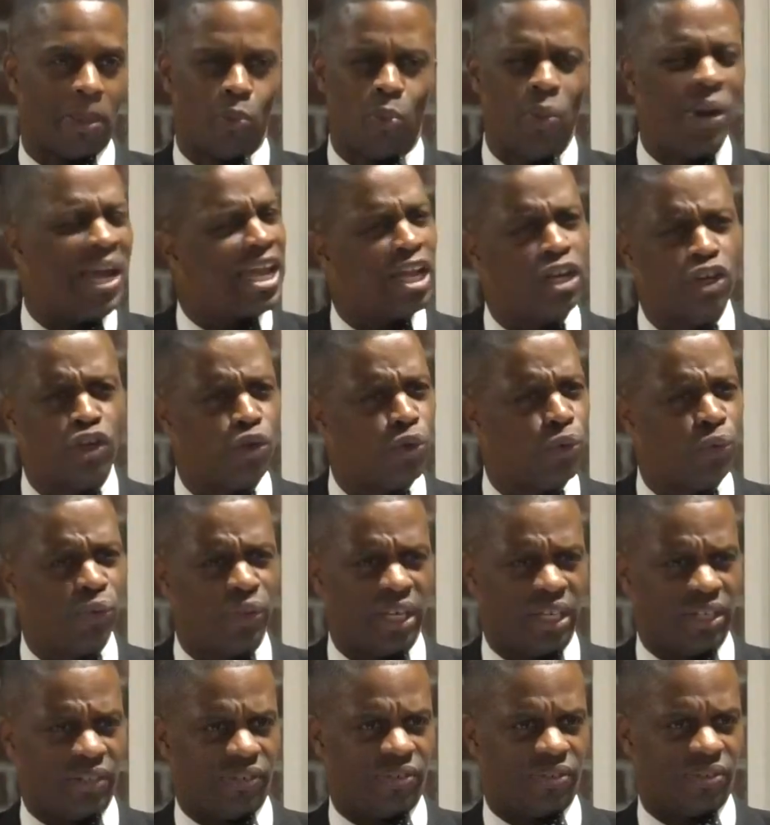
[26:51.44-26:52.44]
We can do
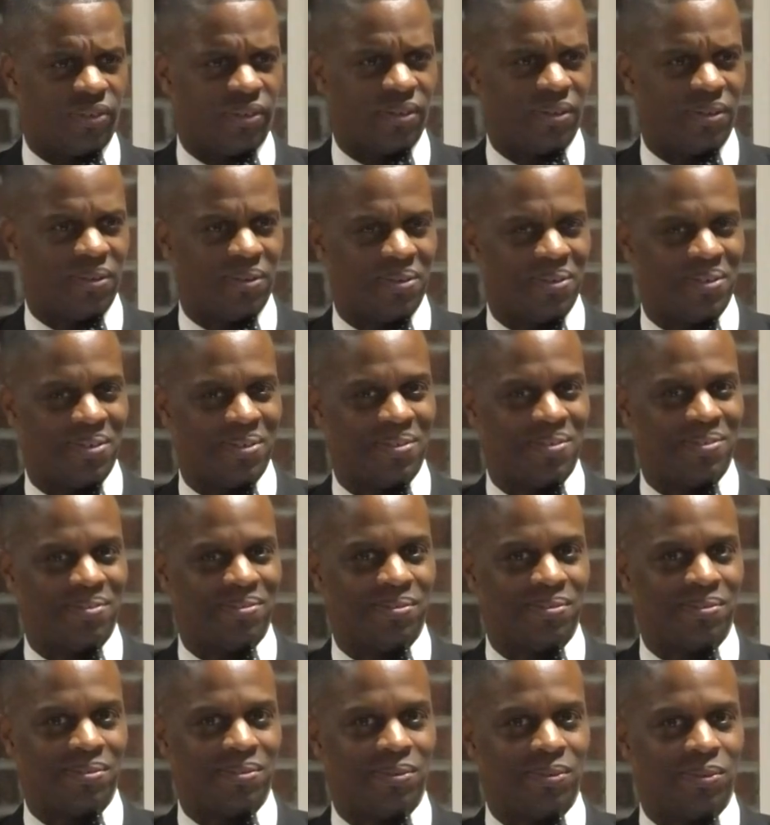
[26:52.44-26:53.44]
this.
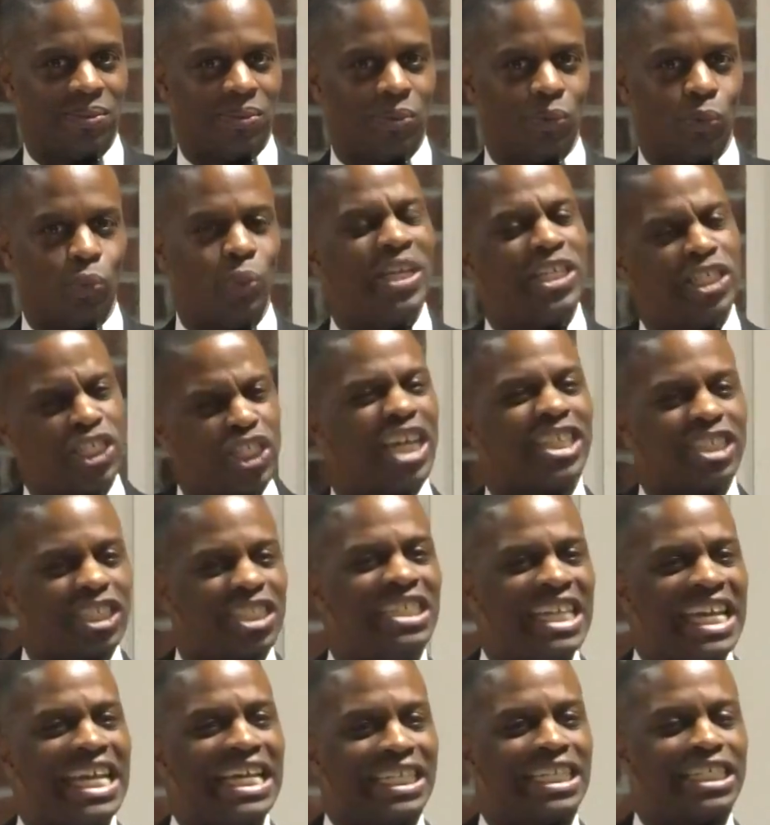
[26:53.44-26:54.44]
We
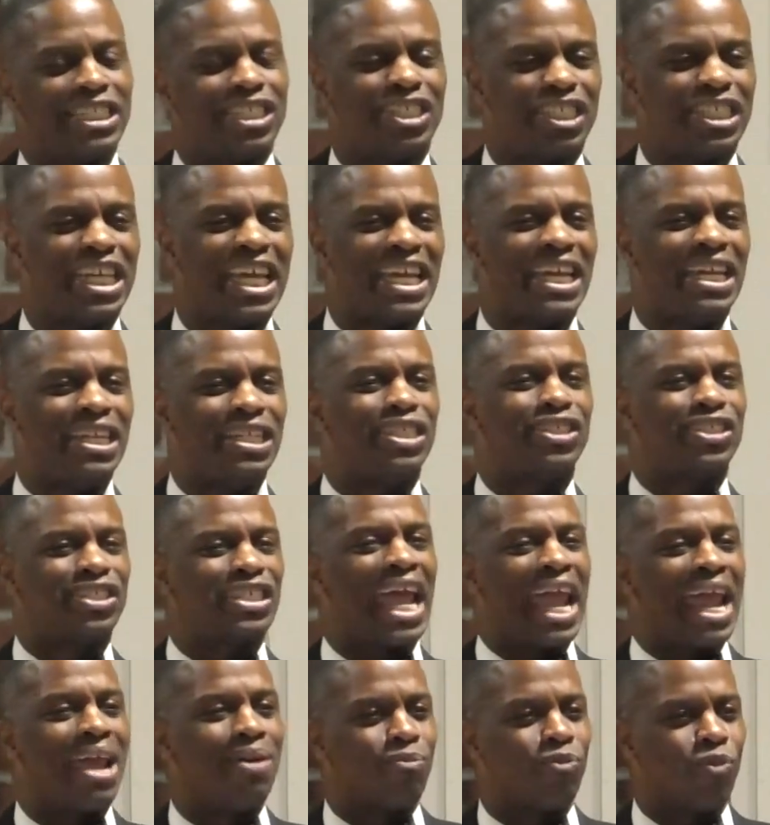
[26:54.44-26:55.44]
just need to sit in the
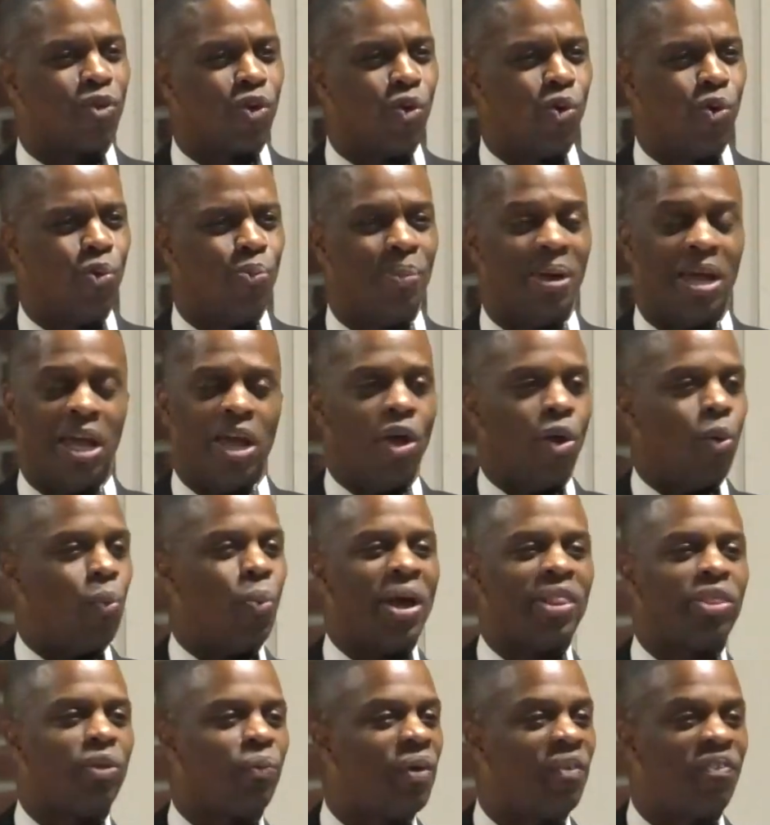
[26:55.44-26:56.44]
same room,
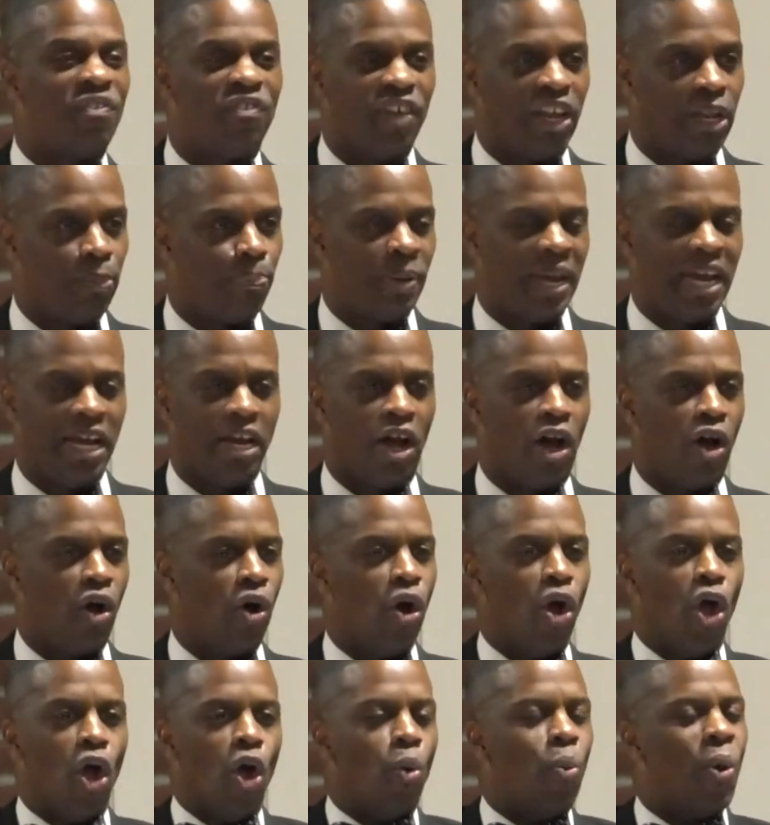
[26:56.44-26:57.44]
whether we're
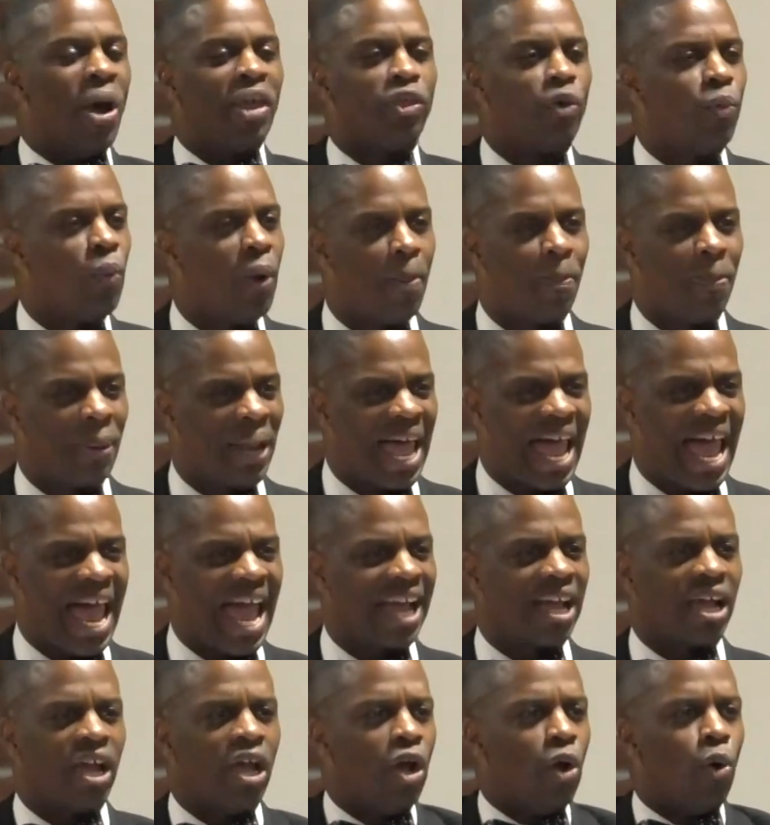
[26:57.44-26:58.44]
Filipino, whether we're
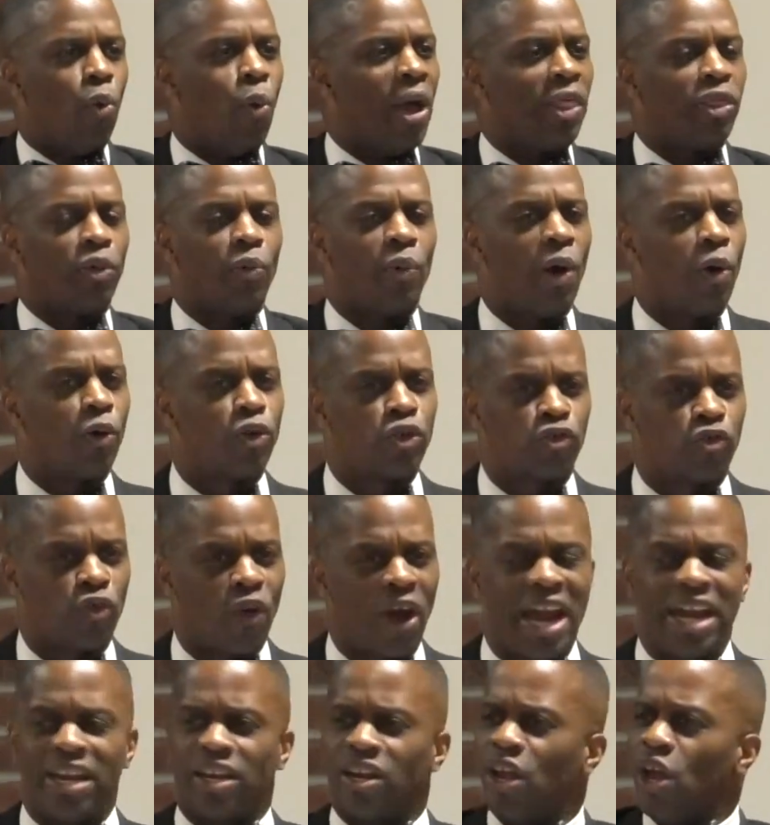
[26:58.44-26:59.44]
black, whether we're
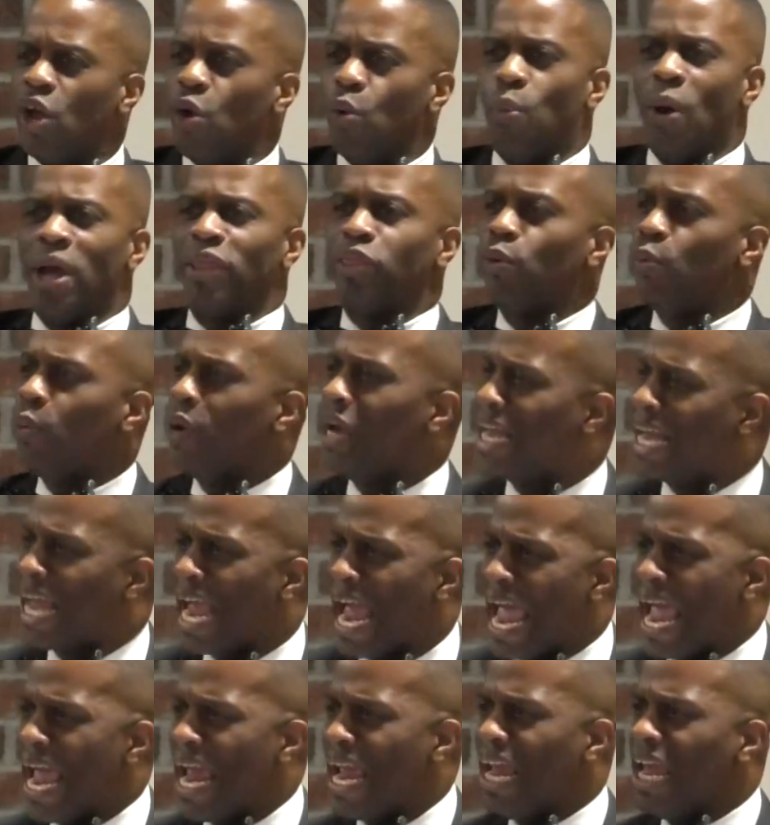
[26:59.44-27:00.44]
straight, whether we're
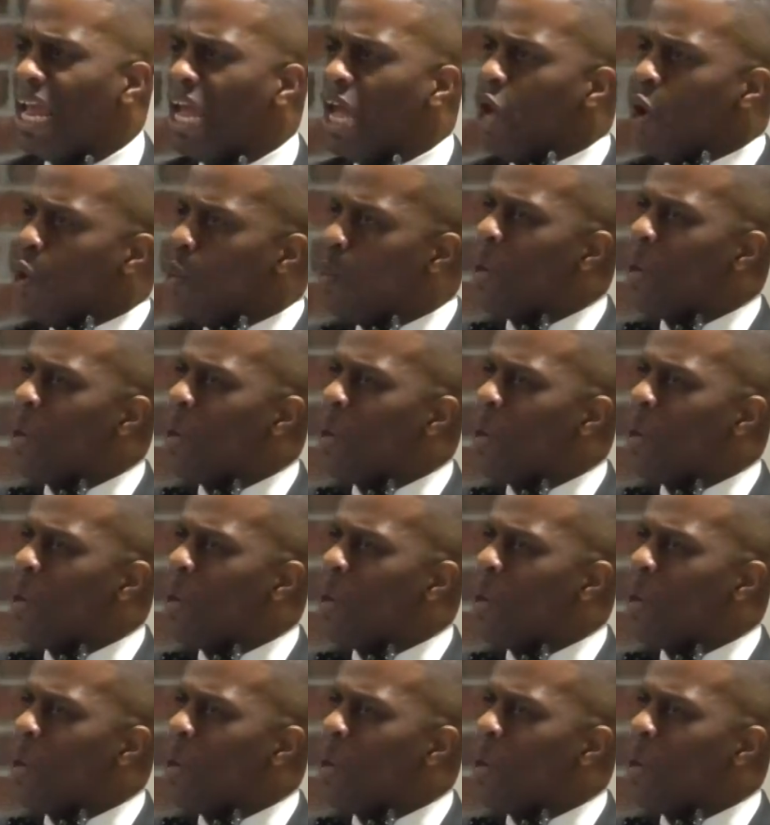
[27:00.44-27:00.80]
gay.